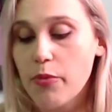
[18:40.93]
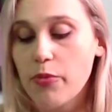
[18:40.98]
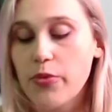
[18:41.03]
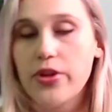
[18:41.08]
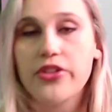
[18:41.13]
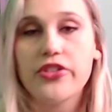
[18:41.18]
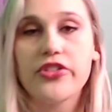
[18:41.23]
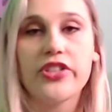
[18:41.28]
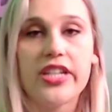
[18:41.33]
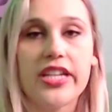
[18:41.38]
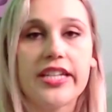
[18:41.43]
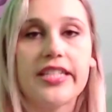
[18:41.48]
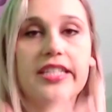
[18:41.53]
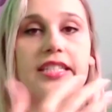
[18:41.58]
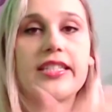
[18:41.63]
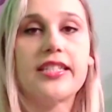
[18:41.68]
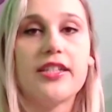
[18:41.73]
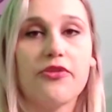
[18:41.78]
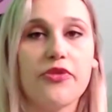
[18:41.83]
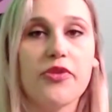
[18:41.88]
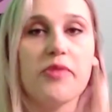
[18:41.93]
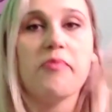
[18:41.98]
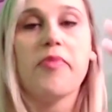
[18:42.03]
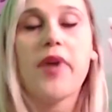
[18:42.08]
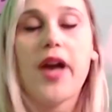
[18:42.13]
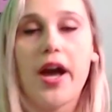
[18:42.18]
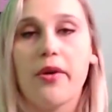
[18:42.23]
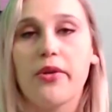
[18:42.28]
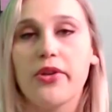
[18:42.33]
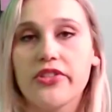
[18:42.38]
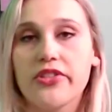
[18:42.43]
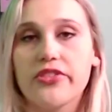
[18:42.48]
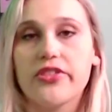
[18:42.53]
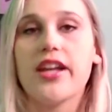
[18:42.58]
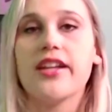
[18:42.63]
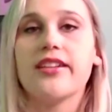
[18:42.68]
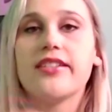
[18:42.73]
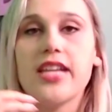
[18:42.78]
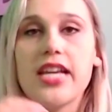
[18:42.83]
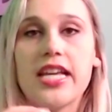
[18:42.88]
we're seeing different power sets